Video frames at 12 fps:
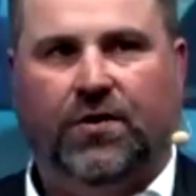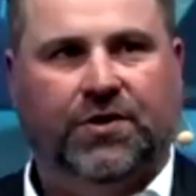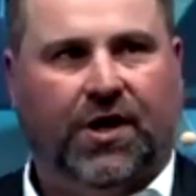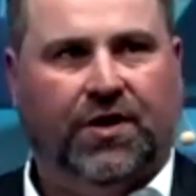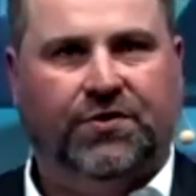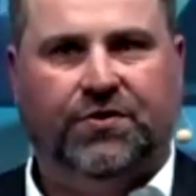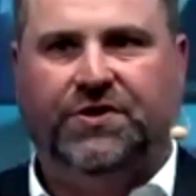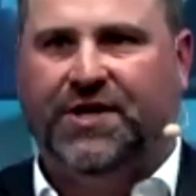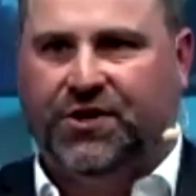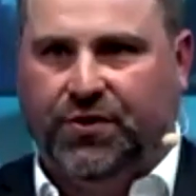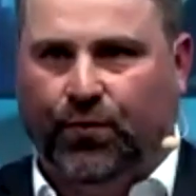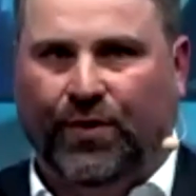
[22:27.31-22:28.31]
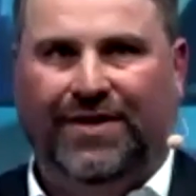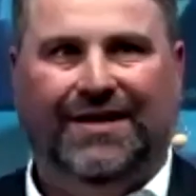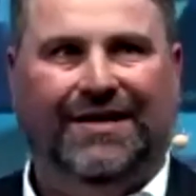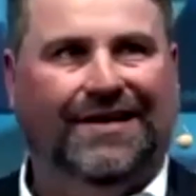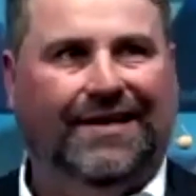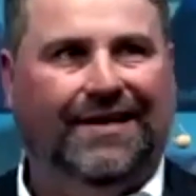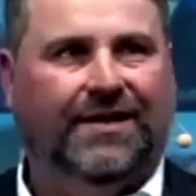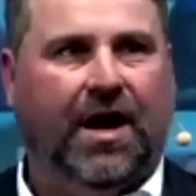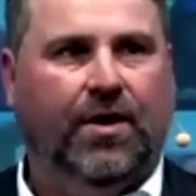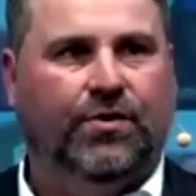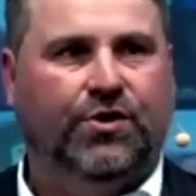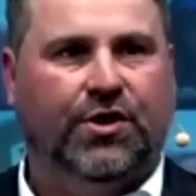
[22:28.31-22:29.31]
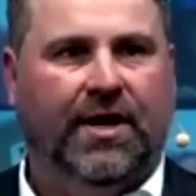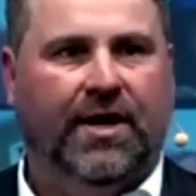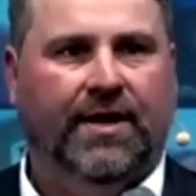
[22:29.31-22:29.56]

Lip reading: consultation with a lead coach.